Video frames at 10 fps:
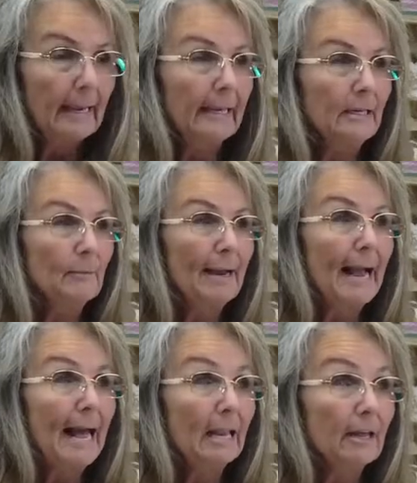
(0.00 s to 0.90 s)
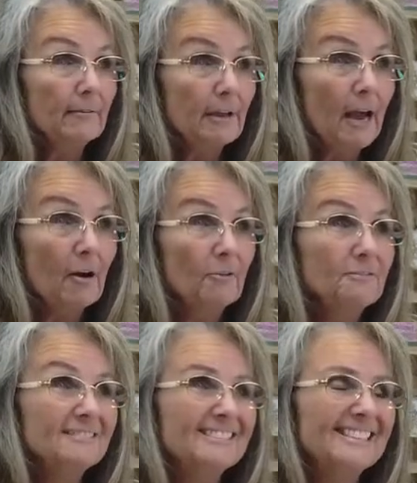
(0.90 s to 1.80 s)
anyway, I love y'all.
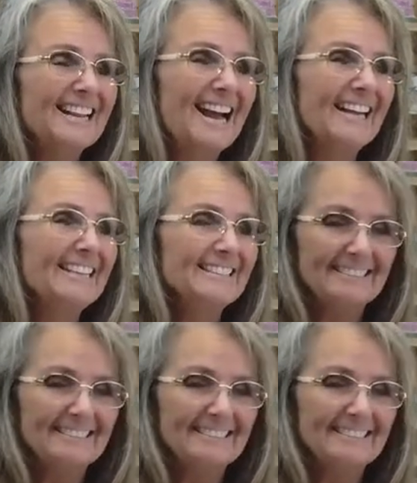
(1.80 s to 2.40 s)
Good night.